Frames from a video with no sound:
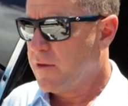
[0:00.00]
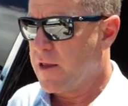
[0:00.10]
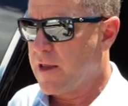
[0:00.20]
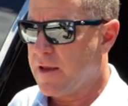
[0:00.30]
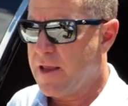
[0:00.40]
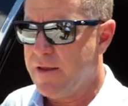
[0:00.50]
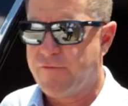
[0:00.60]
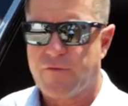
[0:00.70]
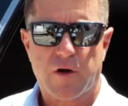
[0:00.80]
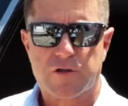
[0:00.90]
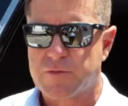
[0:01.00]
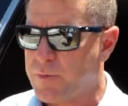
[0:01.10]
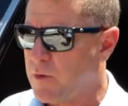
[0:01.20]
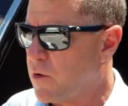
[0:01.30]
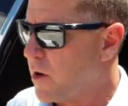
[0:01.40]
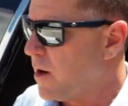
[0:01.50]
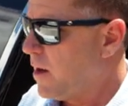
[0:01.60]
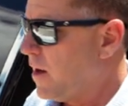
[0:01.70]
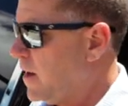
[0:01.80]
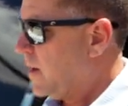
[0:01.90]
The E for Explorer,
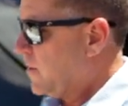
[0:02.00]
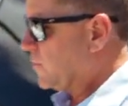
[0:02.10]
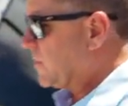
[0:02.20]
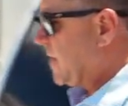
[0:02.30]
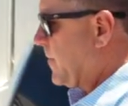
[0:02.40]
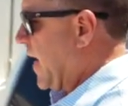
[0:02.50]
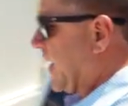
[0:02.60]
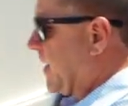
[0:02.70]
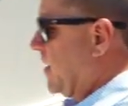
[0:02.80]
you'll see back